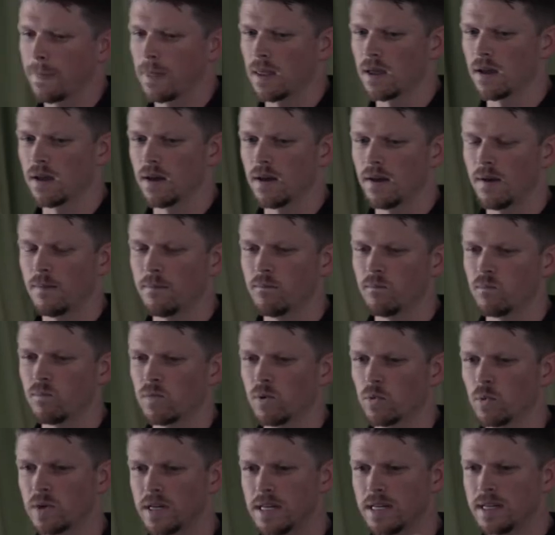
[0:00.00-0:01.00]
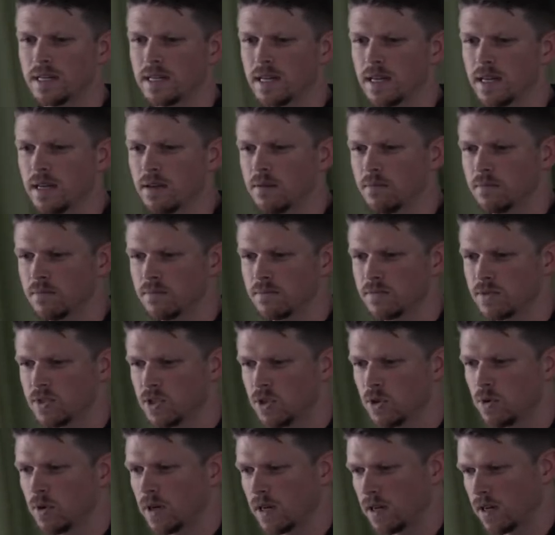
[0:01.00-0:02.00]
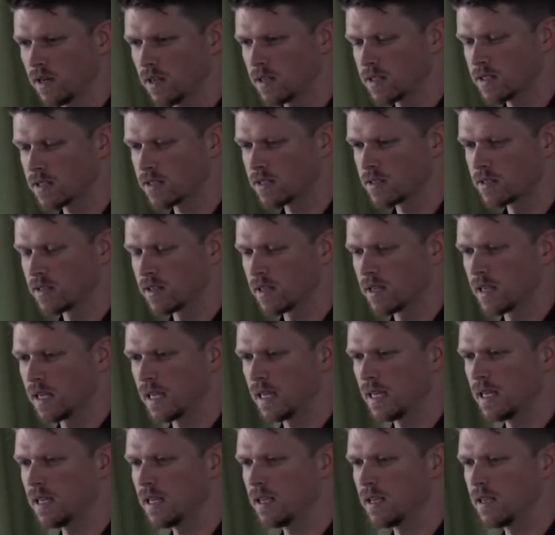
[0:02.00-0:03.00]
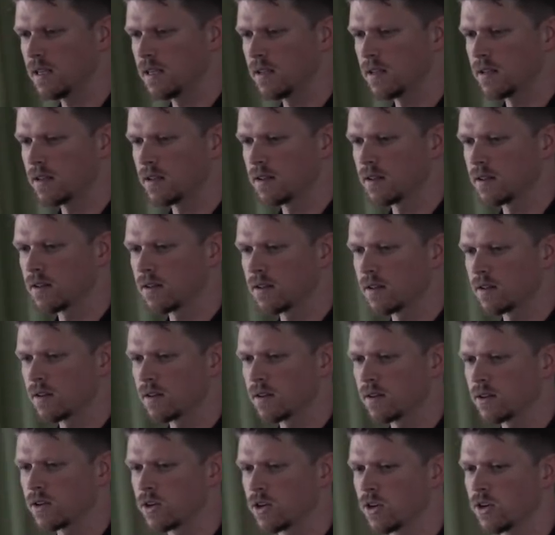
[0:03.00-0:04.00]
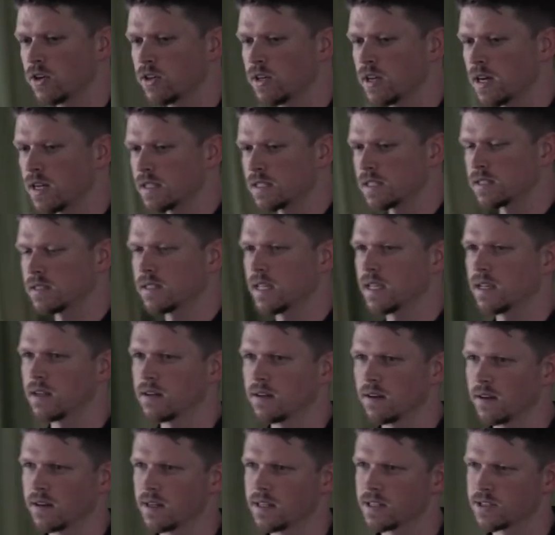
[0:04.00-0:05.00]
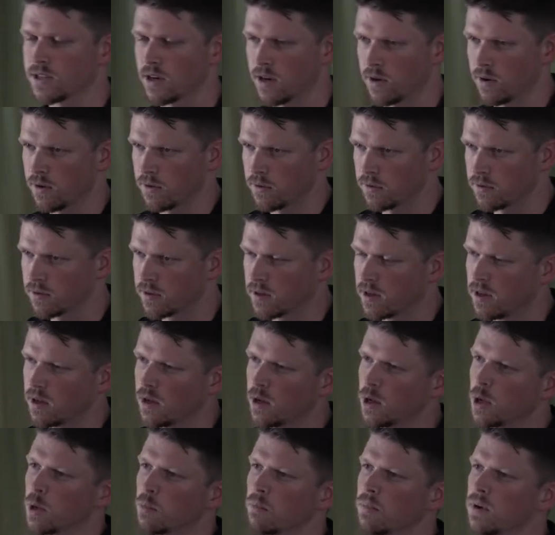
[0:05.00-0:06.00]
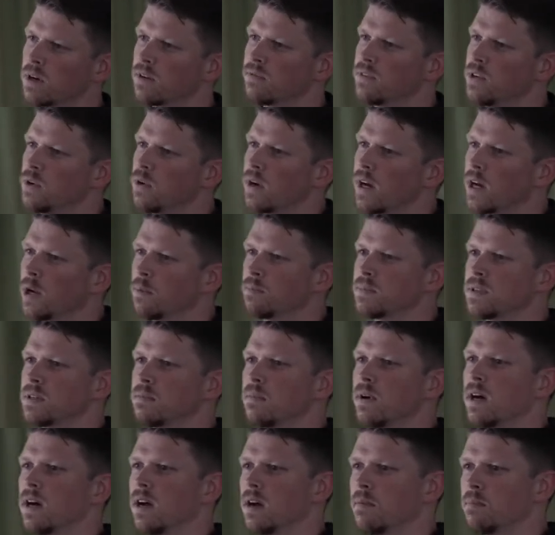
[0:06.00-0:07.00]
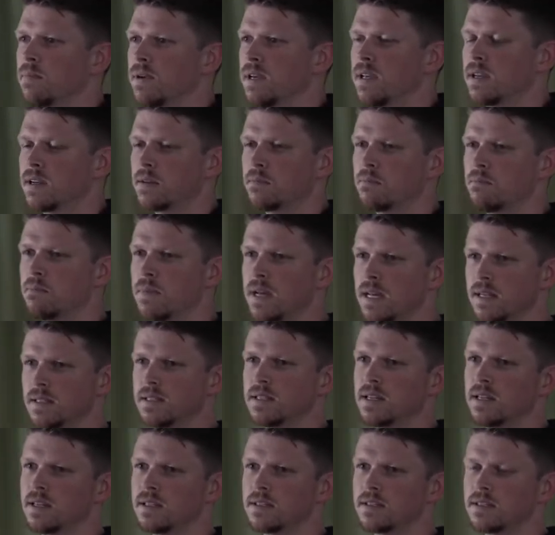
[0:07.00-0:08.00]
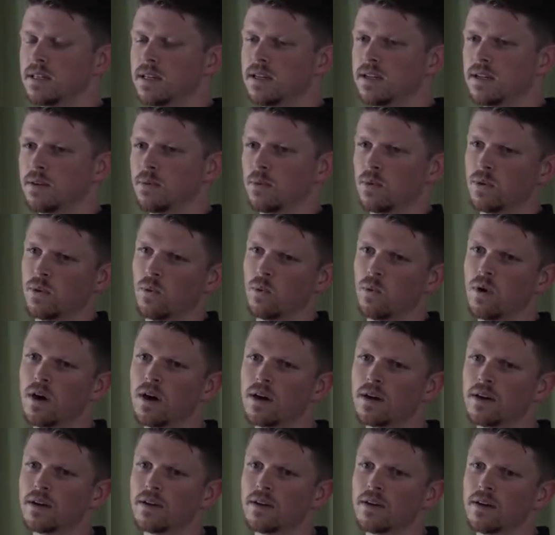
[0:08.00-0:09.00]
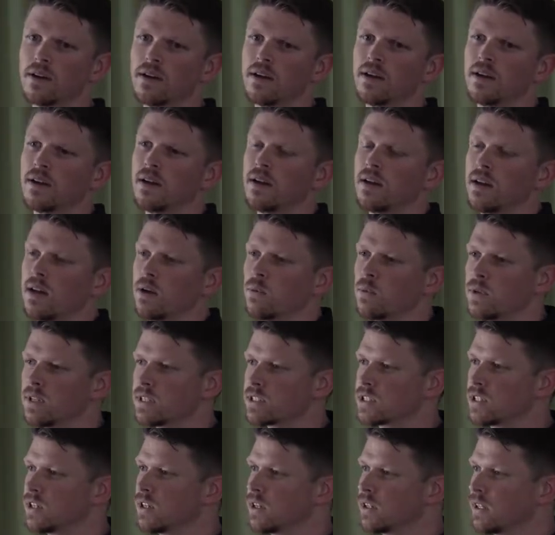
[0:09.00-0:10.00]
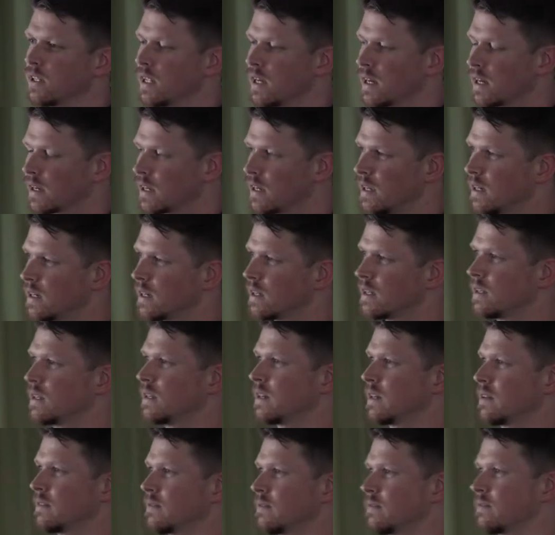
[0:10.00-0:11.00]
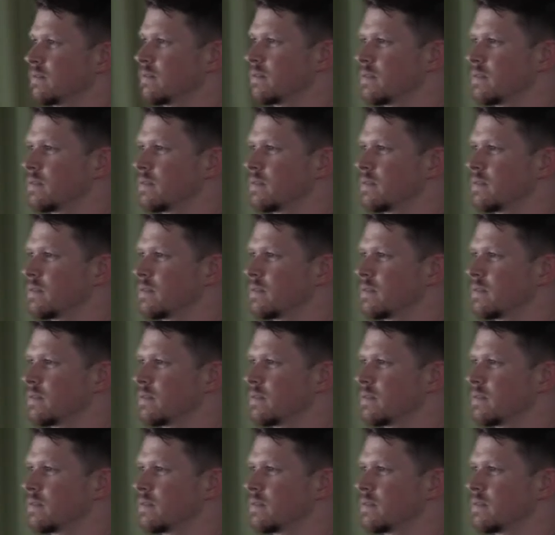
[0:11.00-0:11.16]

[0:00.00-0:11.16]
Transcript: When he came to us, he could not stand on his own, but if you helped him up, he could maintain standing with a walker, and with his good leg, he could get